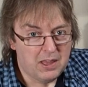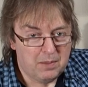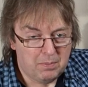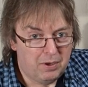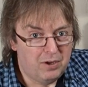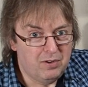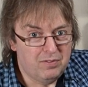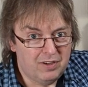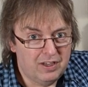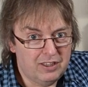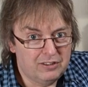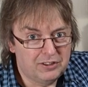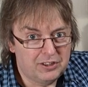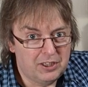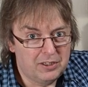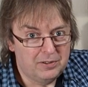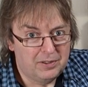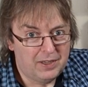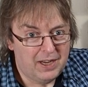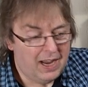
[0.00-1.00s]
and the profile's
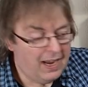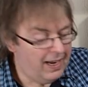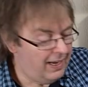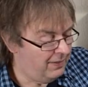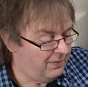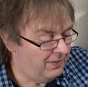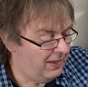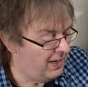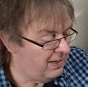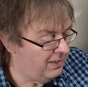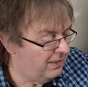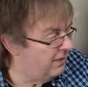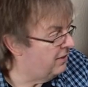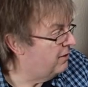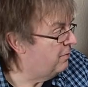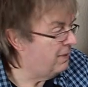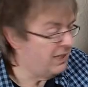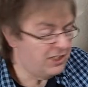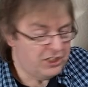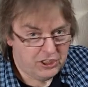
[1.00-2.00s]
okay, then
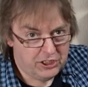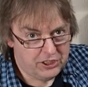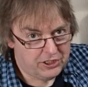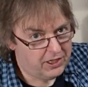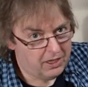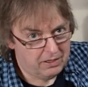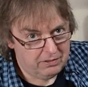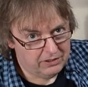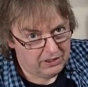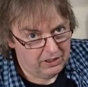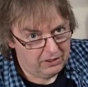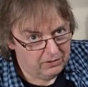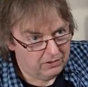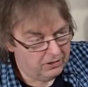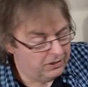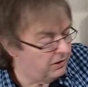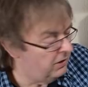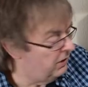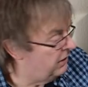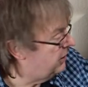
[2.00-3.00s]
the picture's going to
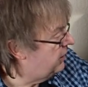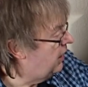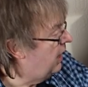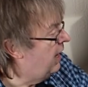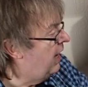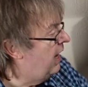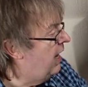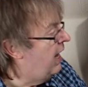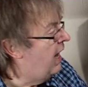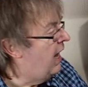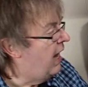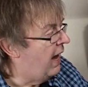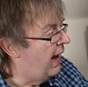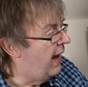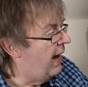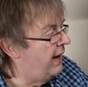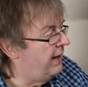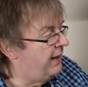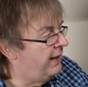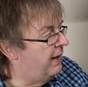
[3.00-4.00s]
look good.
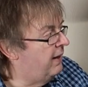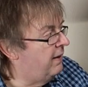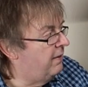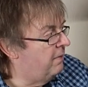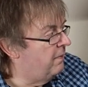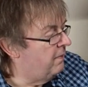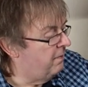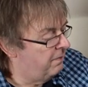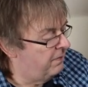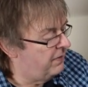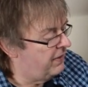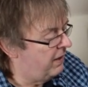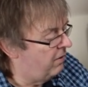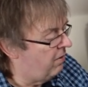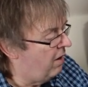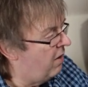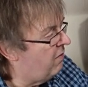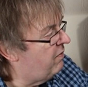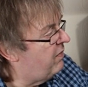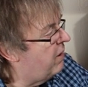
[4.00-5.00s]

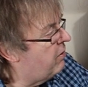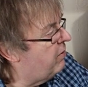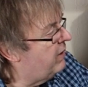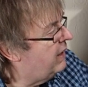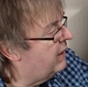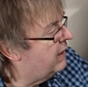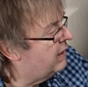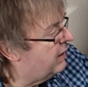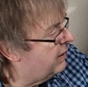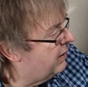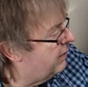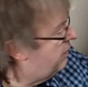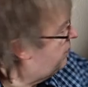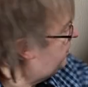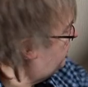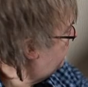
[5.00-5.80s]
There's very little